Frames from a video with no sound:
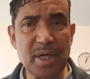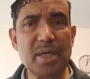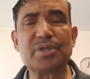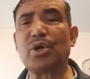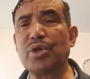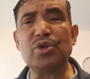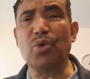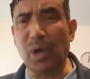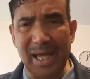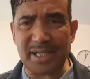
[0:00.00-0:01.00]
So you
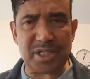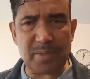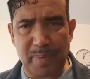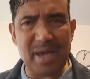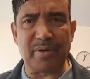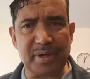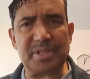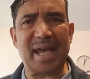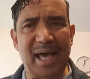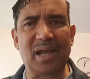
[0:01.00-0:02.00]
will experience
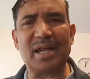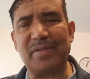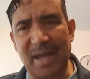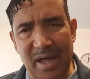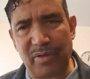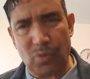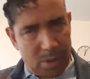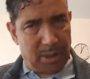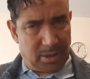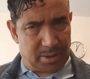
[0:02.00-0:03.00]
hell in the other
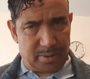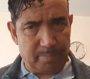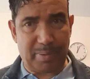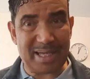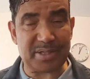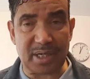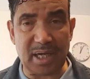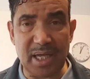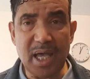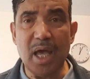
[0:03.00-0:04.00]
world,
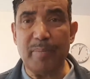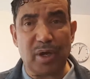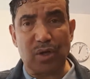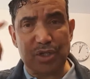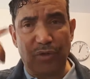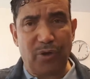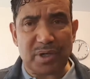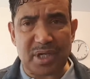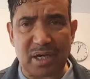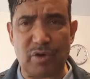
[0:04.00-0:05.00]
basically, because your
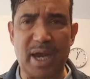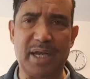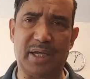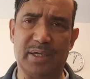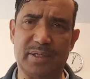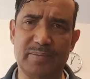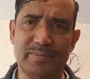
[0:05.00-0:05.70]
thoughts are creating it.